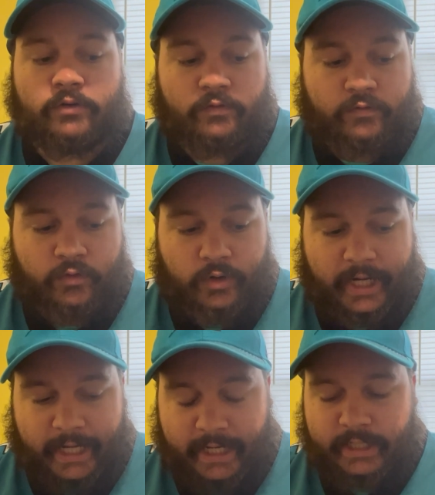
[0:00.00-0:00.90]

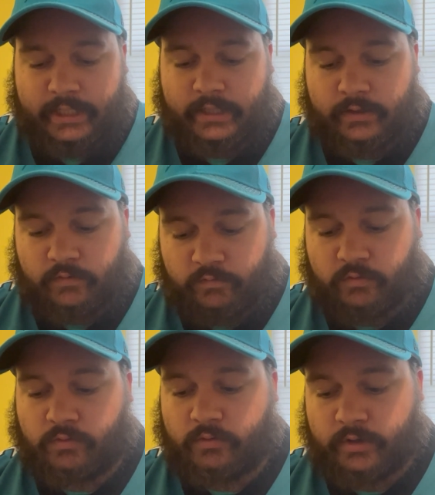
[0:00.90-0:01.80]
for
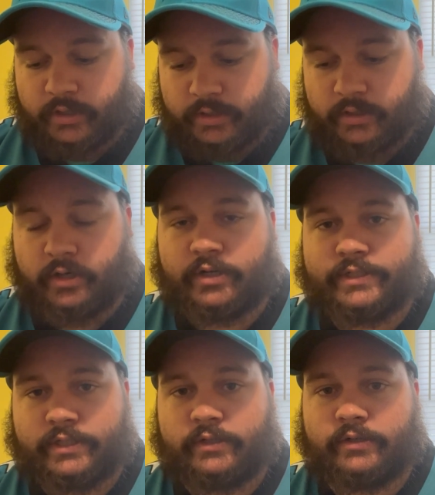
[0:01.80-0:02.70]
84
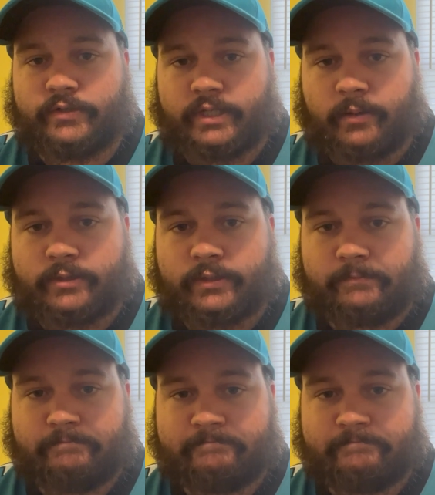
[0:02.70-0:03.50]
yards and an interception.